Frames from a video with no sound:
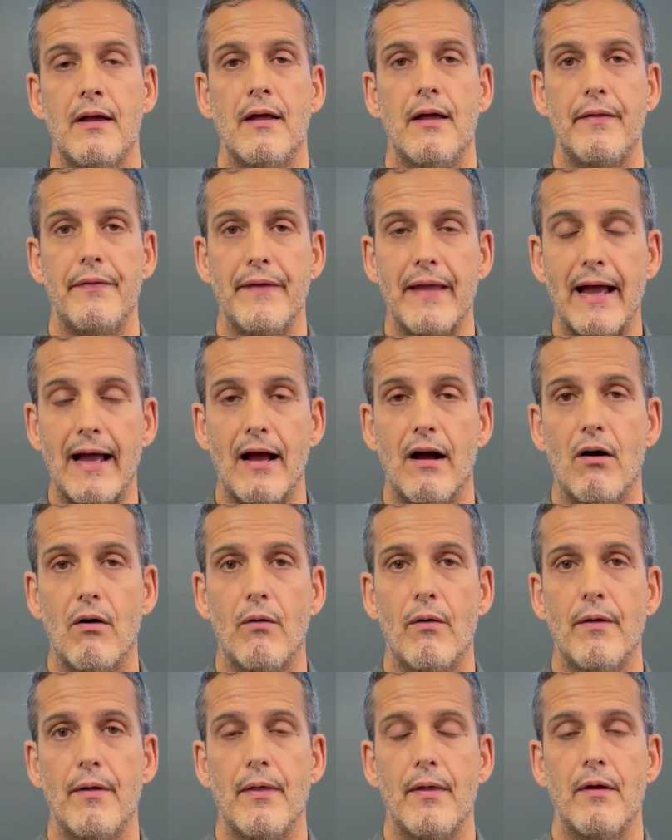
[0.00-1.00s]

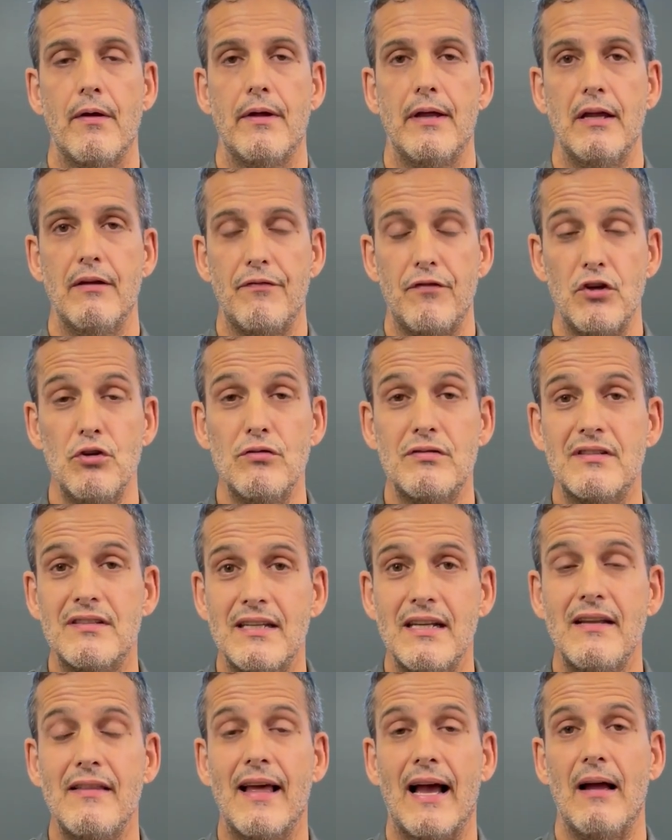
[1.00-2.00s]
Now, if you
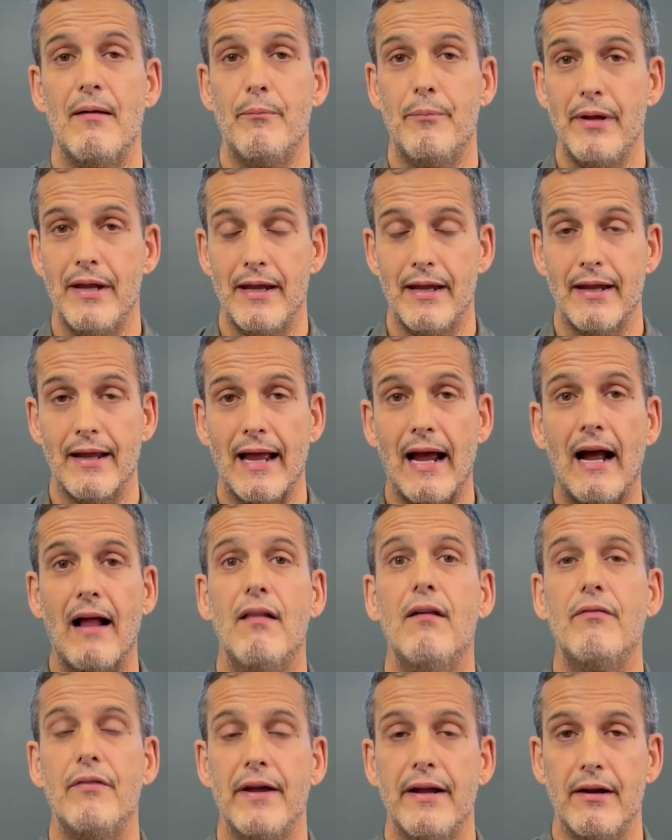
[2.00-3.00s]
see that being
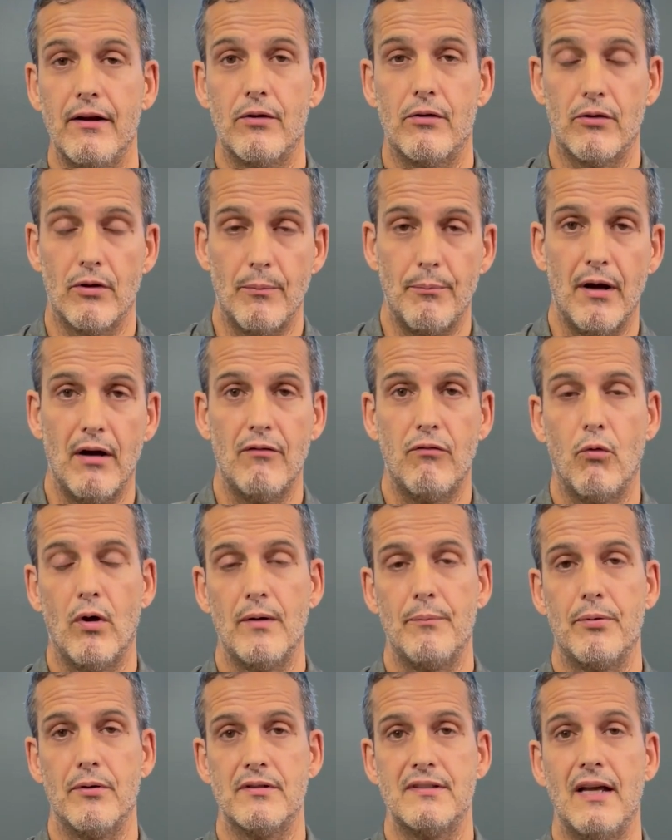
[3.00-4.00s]
elevated or above
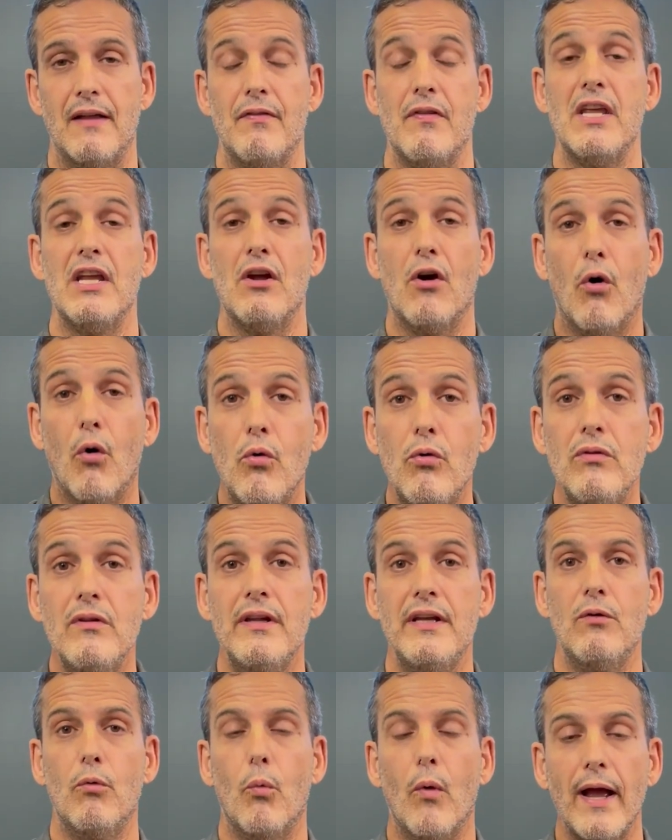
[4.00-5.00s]
1%, the
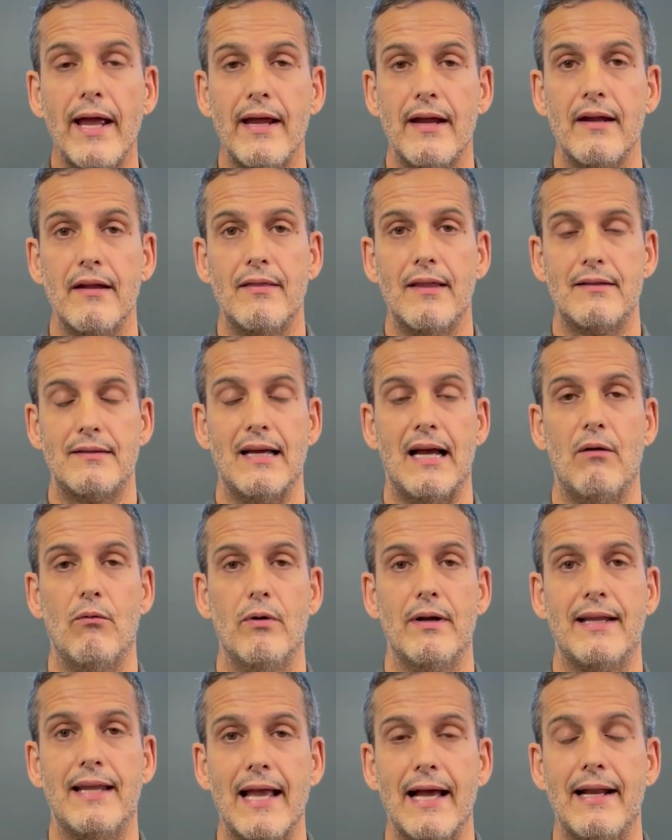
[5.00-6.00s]
only way that that
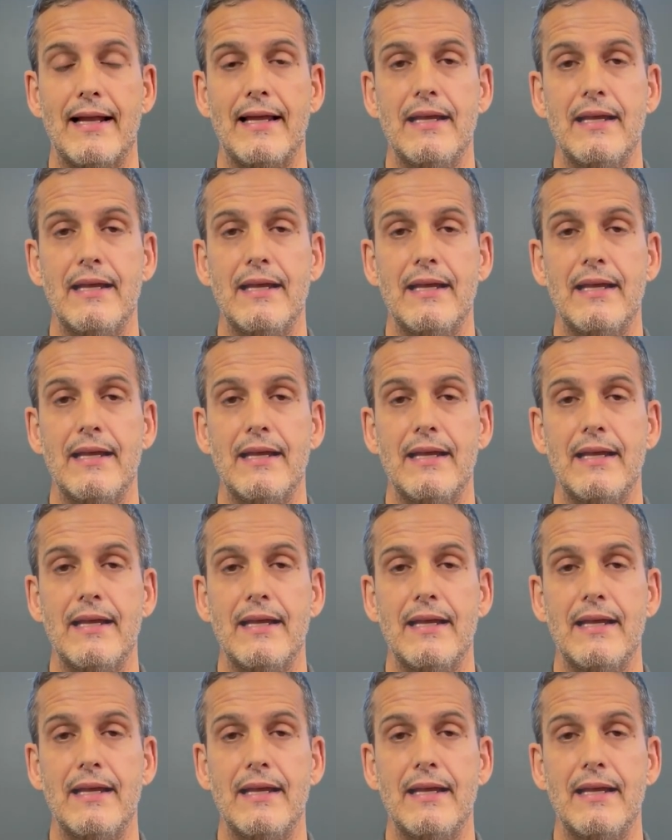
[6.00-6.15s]
would get